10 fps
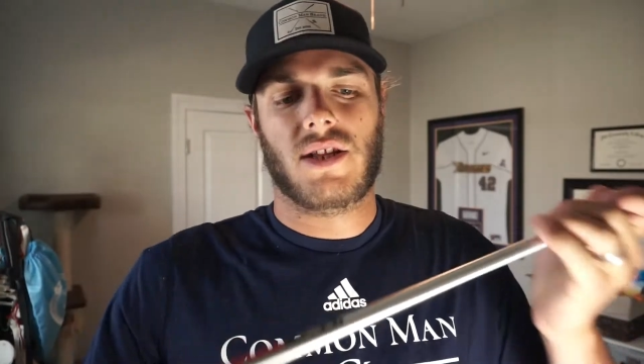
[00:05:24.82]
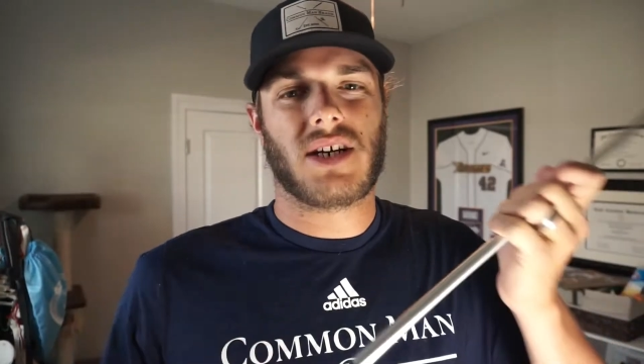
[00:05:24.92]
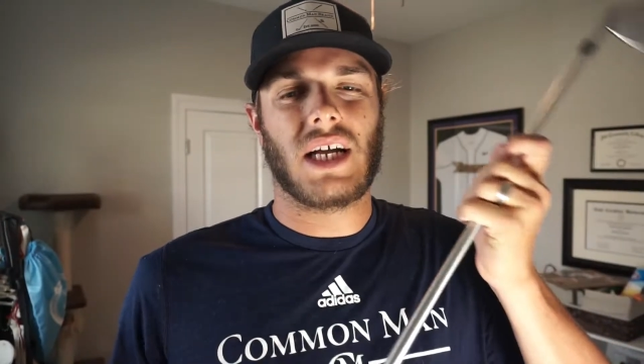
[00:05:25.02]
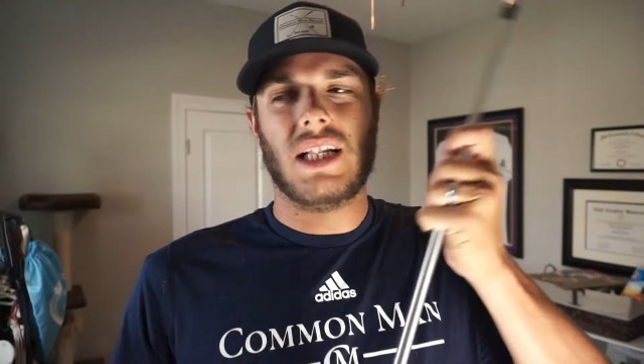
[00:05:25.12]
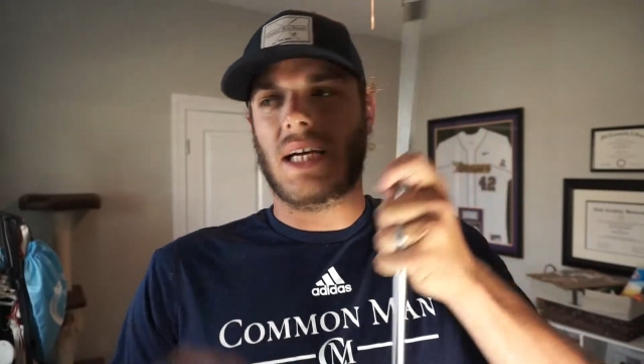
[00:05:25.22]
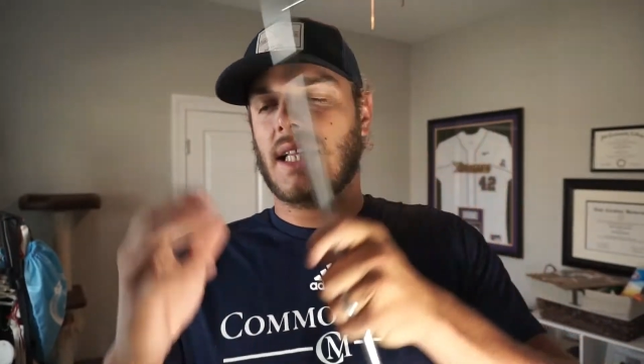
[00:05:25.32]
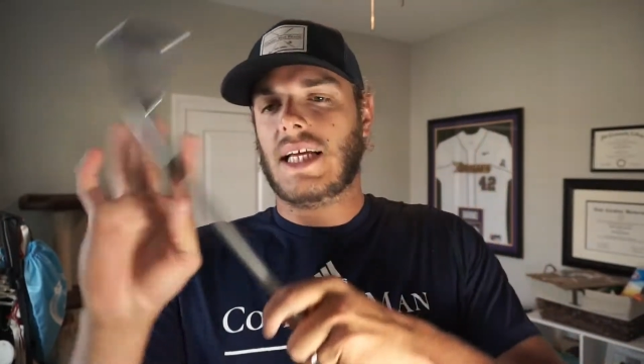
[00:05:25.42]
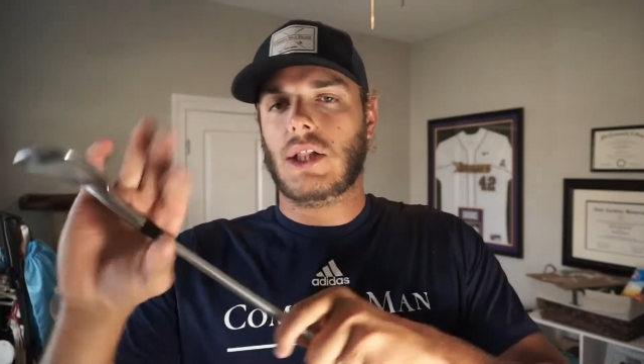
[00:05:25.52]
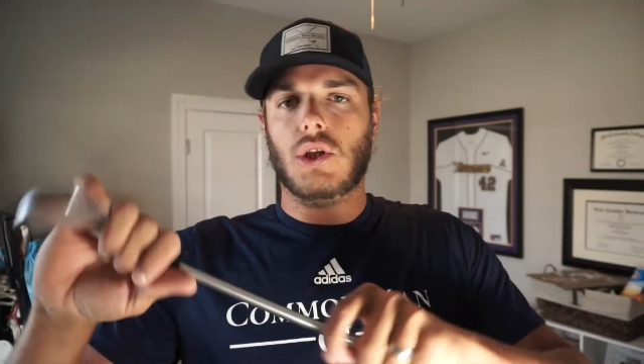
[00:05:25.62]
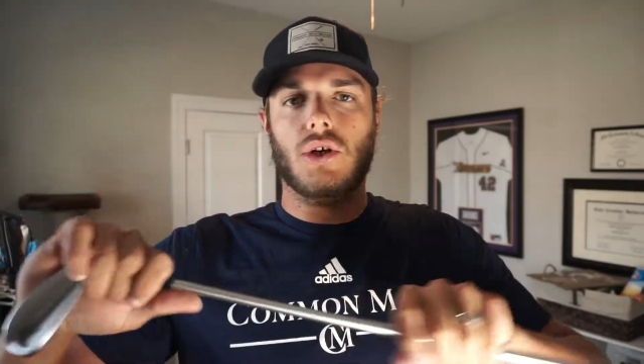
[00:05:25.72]
They're kind of like,
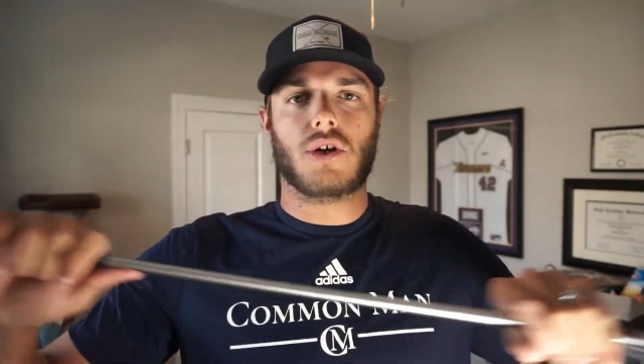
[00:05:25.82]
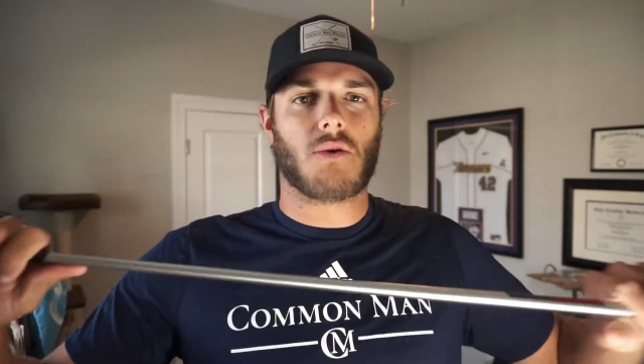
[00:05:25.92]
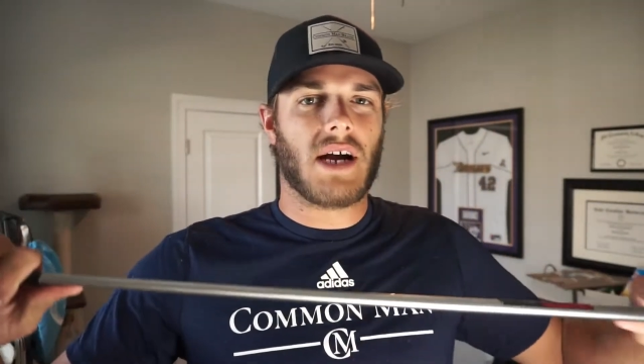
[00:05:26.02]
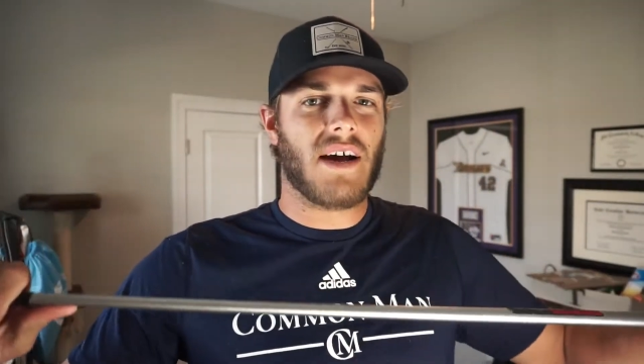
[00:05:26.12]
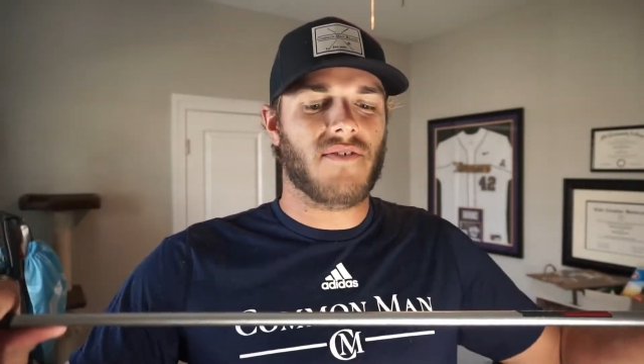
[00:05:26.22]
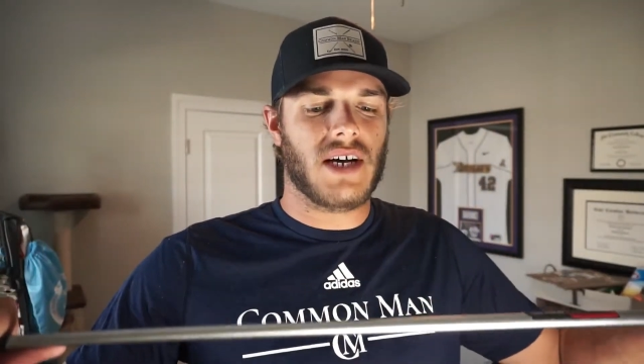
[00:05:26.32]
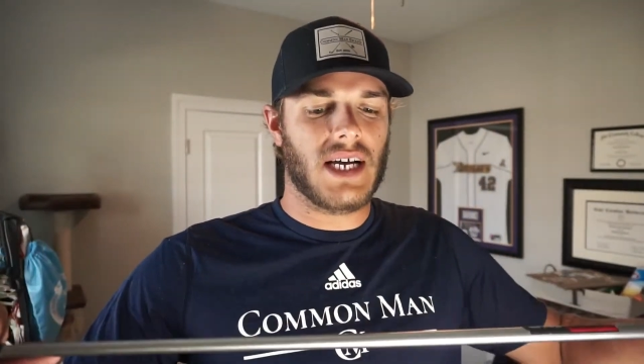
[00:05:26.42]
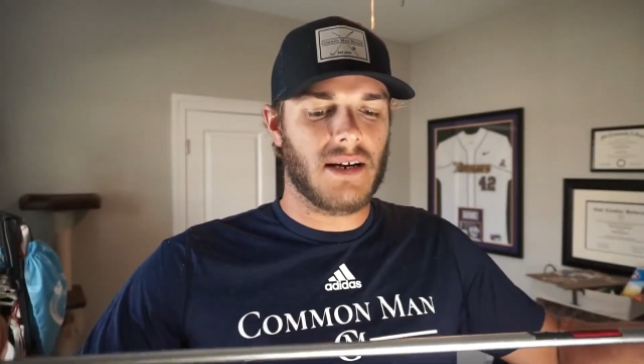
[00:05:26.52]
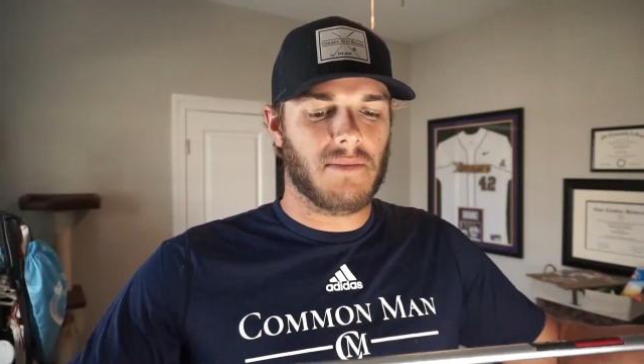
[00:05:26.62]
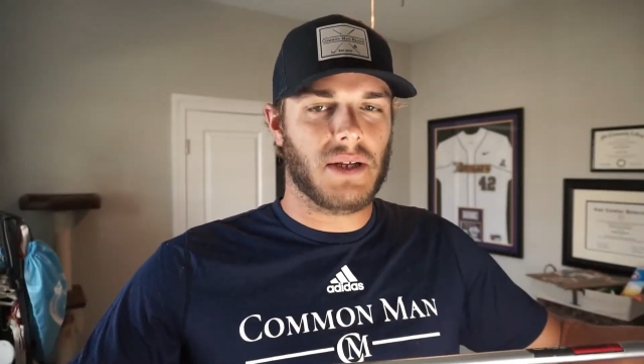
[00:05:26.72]
they look
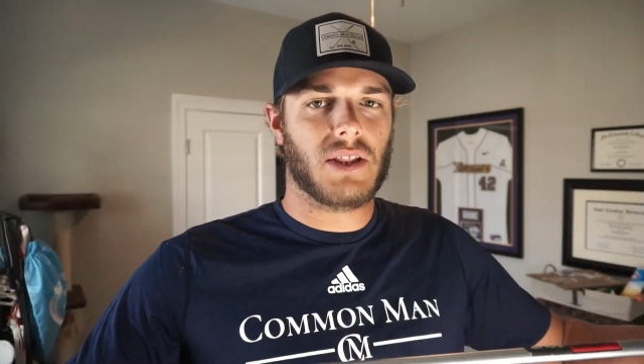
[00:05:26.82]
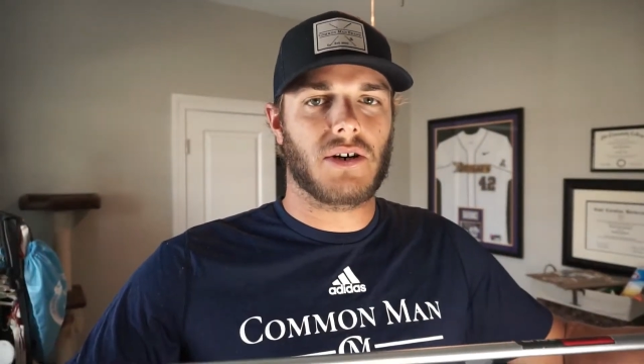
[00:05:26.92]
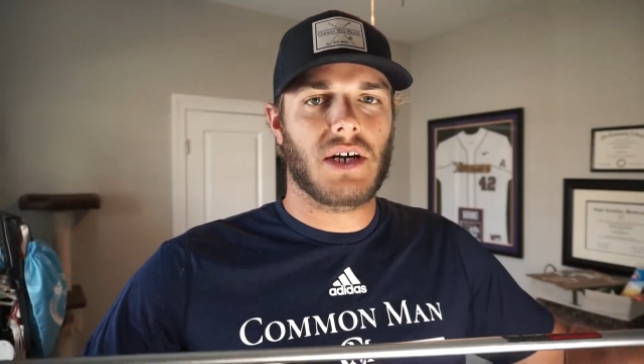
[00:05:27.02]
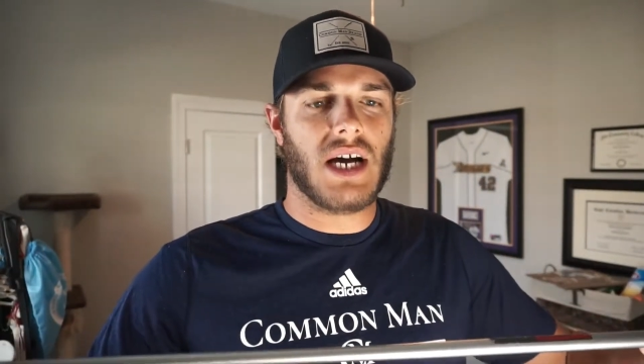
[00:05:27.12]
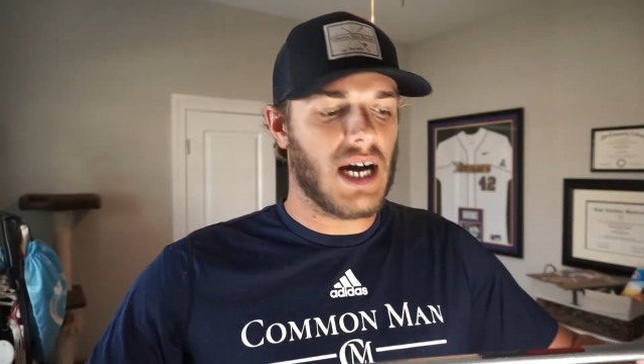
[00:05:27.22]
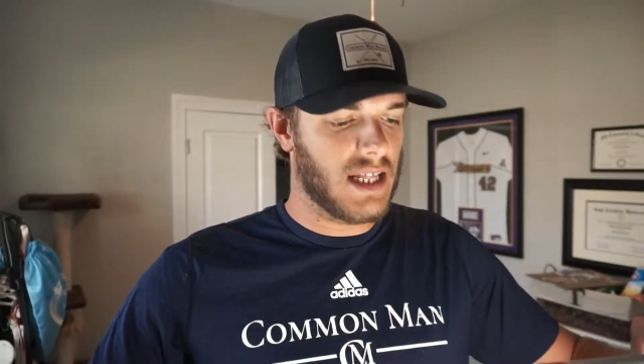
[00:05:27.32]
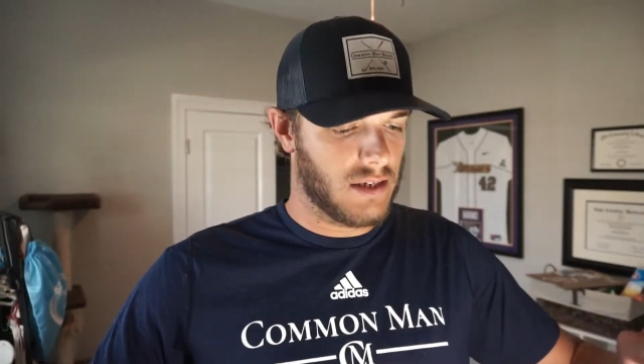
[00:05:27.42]
graphite, but they're not.